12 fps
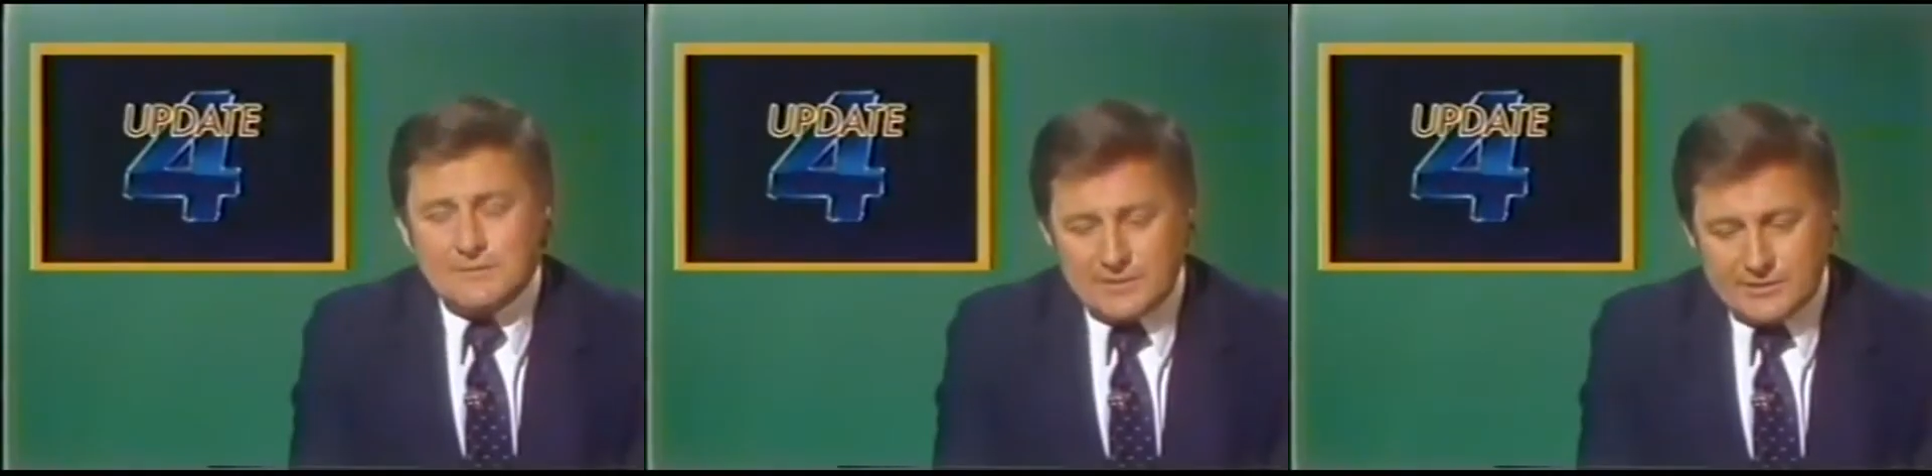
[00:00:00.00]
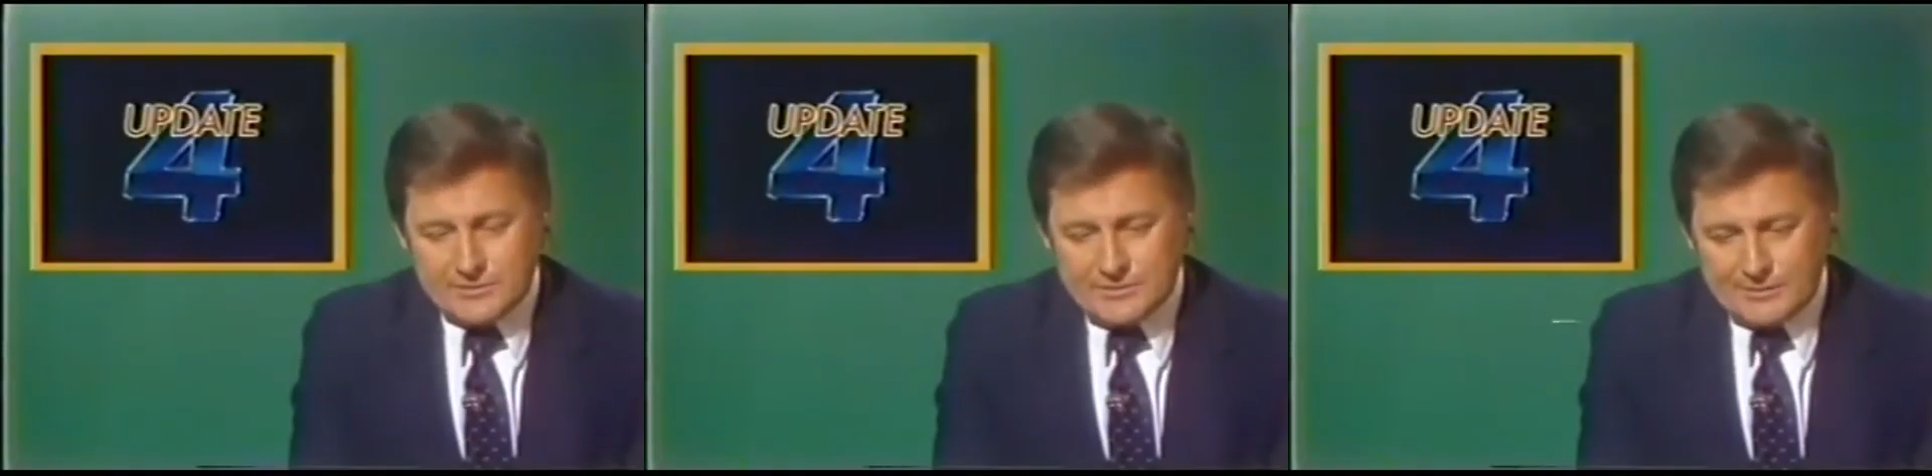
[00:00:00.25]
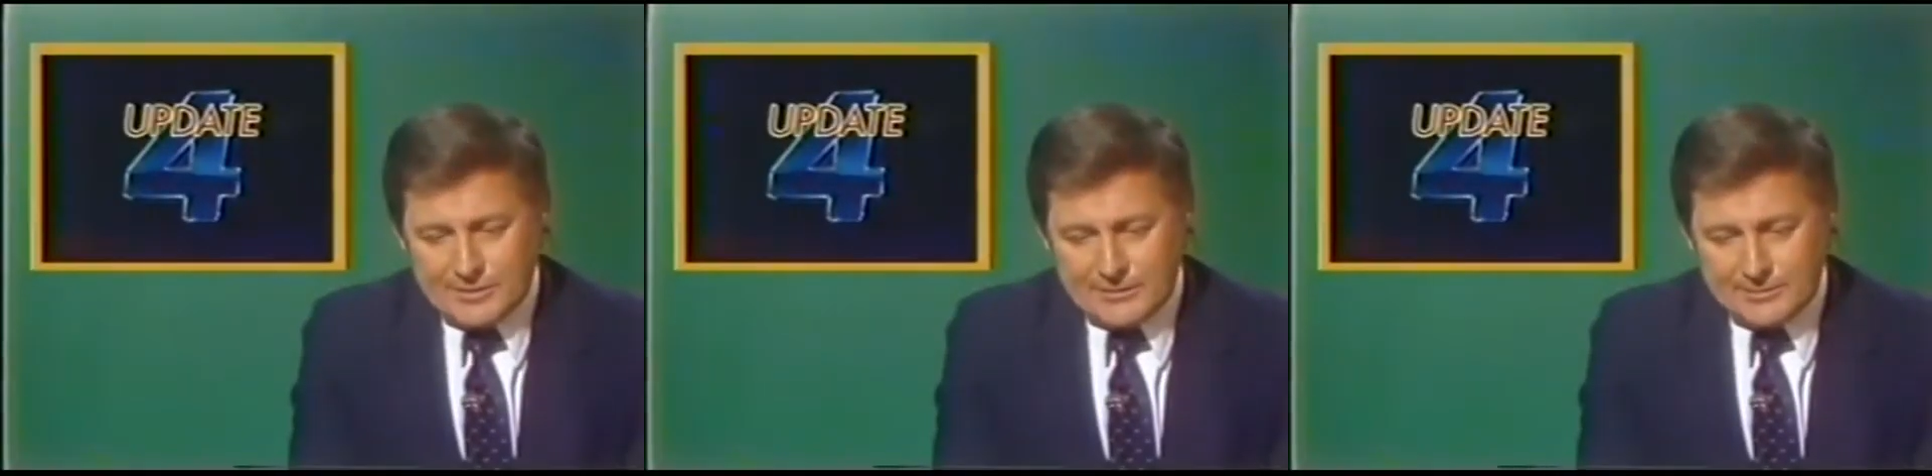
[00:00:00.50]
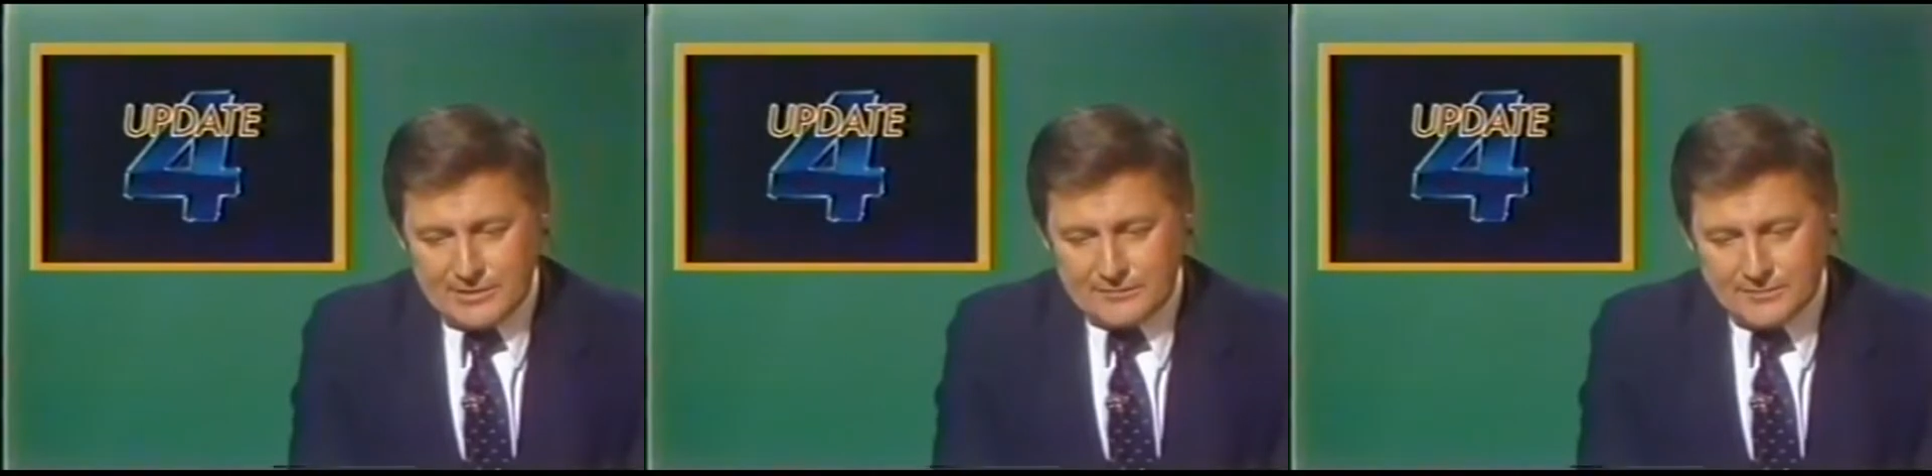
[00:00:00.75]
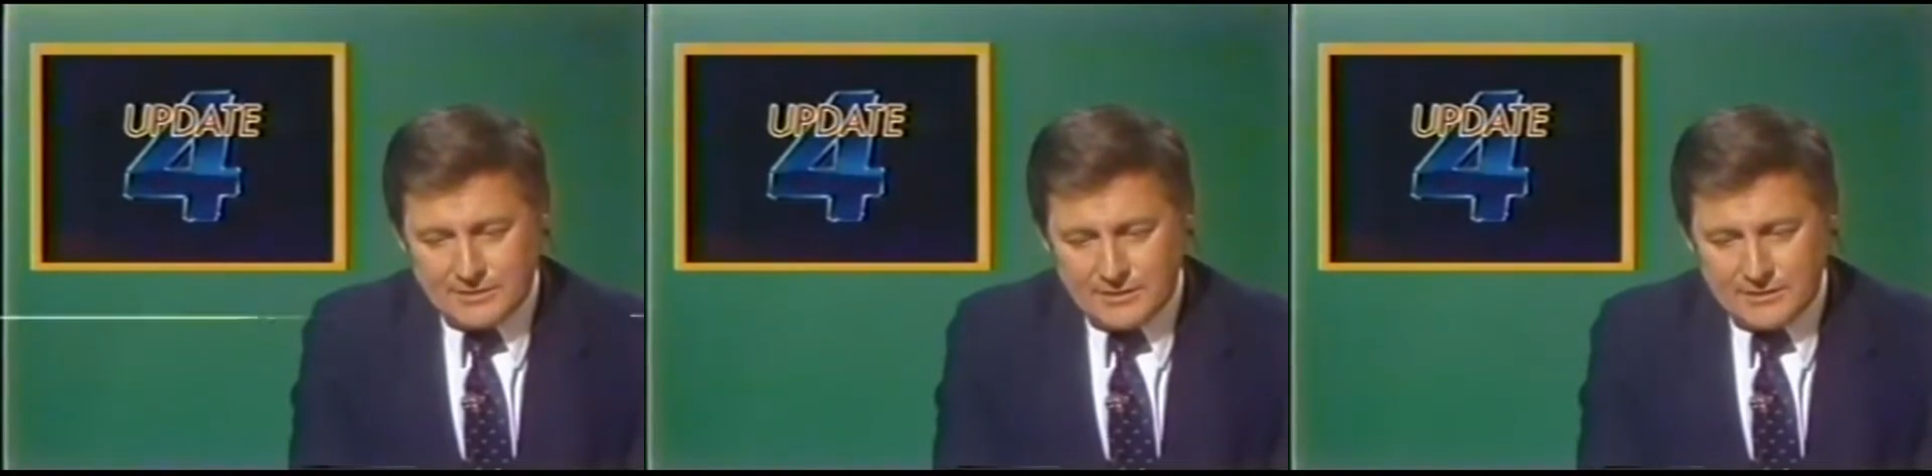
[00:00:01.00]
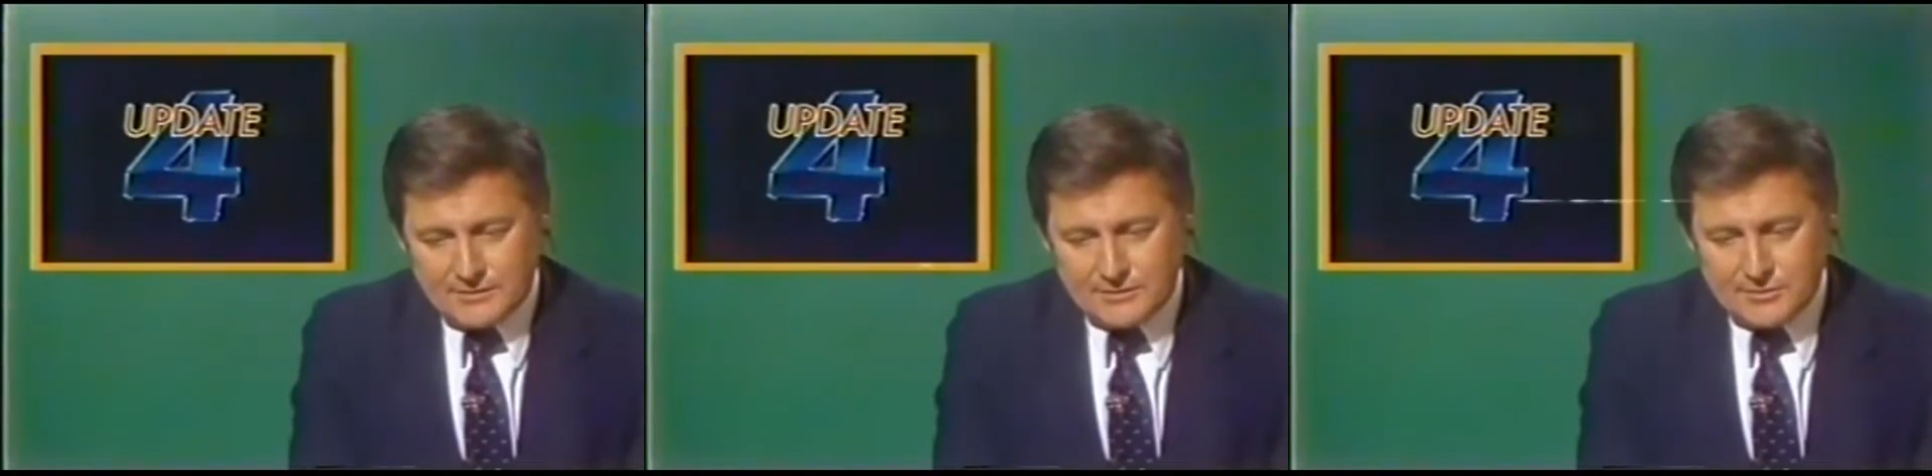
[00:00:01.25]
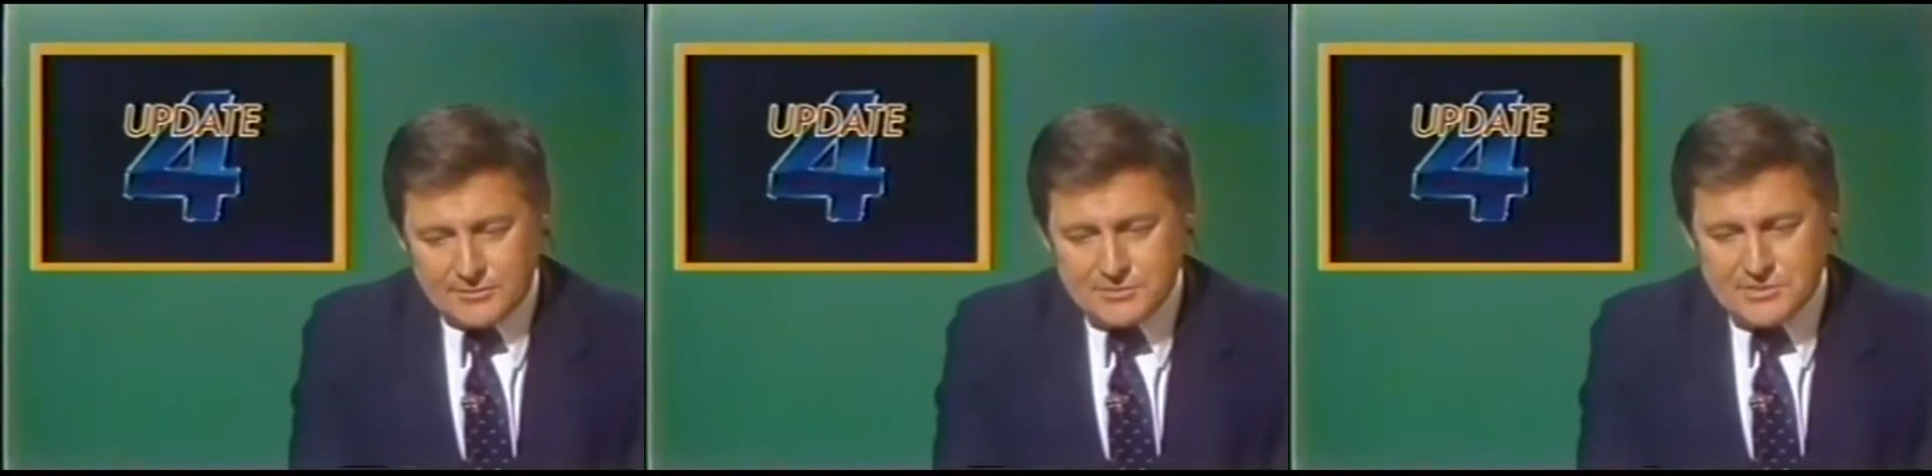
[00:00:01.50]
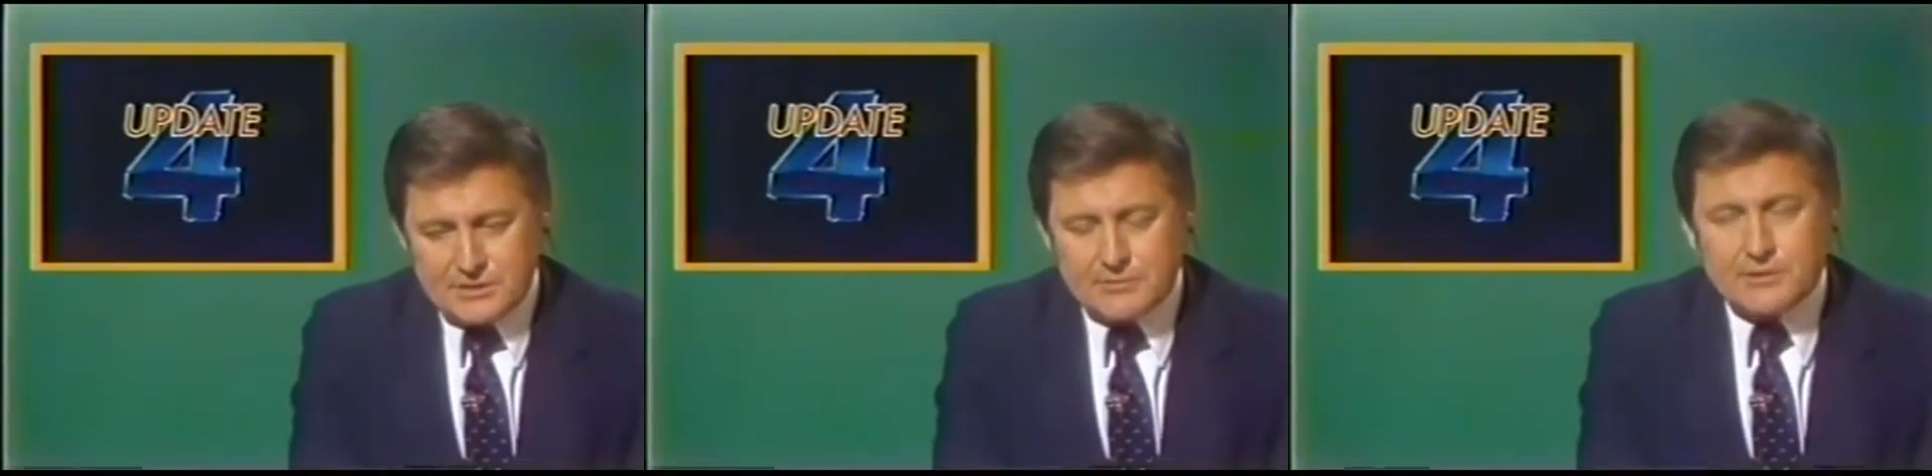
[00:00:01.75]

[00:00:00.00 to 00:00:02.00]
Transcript: Thank you. Coming up at 11 tonight in the news,